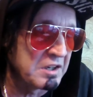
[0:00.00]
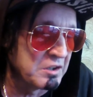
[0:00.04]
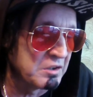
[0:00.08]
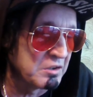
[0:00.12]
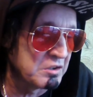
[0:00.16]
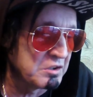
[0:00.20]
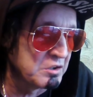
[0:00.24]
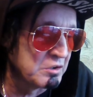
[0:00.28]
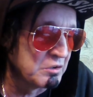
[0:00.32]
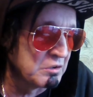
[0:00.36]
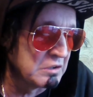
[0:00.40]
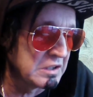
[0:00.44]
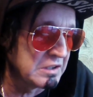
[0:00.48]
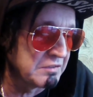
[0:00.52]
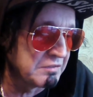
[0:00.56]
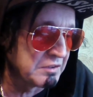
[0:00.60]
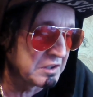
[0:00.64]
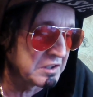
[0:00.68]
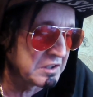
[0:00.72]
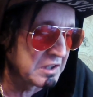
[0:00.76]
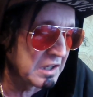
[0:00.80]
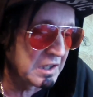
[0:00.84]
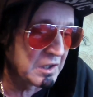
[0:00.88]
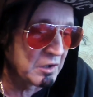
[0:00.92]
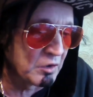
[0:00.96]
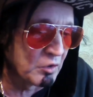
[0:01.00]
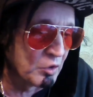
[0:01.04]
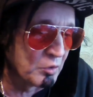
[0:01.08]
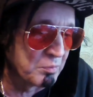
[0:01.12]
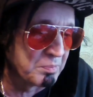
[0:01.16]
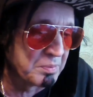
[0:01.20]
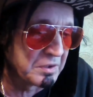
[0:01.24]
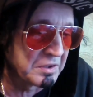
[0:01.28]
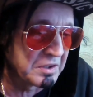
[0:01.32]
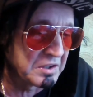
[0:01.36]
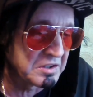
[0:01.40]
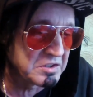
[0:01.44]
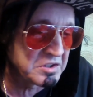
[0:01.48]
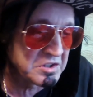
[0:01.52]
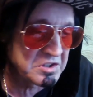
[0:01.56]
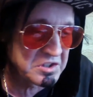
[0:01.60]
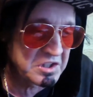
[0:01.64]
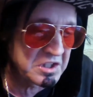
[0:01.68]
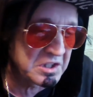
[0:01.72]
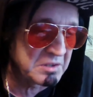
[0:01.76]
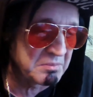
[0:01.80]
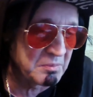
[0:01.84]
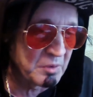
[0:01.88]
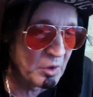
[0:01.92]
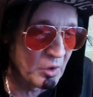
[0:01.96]
You leave it kind of open and just
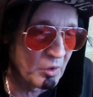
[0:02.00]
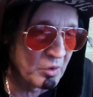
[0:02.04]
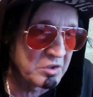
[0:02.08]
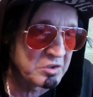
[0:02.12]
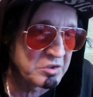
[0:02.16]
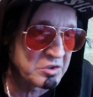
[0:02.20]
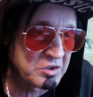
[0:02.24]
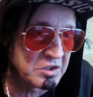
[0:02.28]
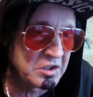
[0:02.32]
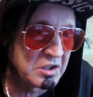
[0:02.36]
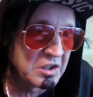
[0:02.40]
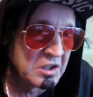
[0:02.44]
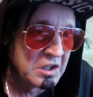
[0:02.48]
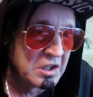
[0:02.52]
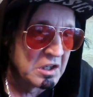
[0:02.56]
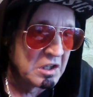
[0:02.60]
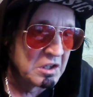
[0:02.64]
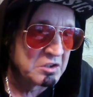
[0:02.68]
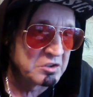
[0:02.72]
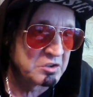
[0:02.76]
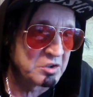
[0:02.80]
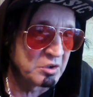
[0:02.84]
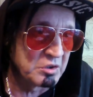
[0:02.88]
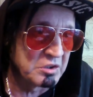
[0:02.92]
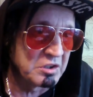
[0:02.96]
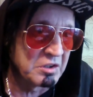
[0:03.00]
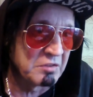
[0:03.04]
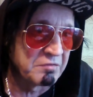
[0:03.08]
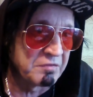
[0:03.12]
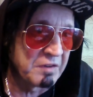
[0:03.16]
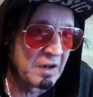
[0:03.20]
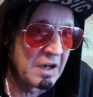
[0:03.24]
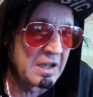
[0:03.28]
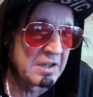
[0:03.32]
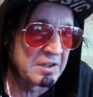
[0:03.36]
keep going till you find